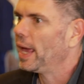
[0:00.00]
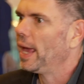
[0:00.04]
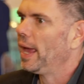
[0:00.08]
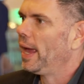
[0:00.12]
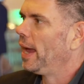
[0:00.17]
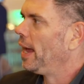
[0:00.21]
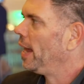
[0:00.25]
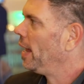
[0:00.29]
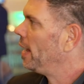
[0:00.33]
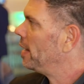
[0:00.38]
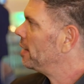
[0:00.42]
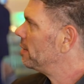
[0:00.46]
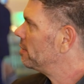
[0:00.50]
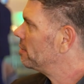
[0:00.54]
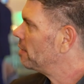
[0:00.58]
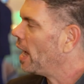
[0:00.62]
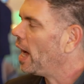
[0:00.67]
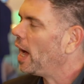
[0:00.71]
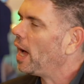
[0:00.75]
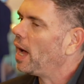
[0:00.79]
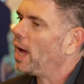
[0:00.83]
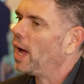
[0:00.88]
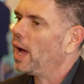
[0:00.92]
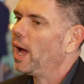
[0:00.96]
And
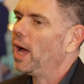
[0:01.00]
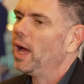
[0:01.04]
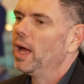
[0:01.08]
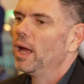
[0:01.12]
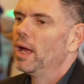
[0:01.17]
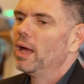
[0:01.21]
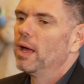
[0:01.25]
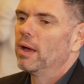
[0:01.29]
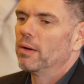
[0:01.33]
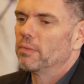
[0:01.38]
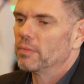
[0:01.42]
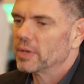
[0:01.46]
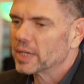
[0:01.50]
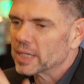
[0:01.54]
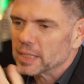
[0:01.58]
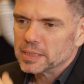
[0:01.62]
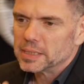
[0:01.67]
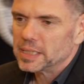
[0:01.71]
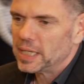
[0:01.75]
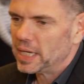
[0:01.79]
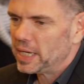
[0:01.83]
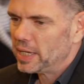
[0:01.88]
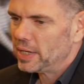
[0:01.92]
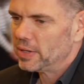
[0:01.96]
uh, we can
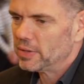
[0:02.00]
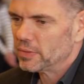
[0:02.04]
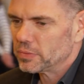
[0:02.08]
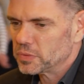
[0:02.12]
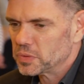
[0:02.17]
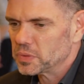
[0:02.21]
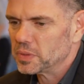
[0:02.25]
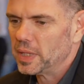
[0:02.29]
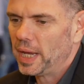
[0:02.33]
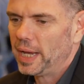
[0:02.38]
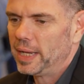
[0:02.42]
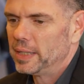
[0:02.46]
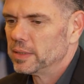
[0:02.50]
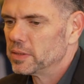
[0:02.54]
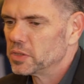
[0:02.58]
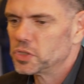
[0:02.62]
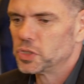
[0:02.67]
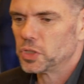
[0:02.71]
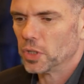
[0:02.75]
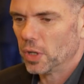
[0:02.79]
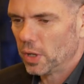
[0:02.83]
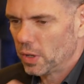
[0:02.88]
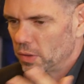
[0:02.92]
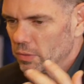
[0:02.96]
see here today in the
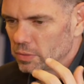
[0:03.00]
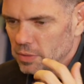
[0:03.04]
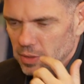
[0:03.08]
show,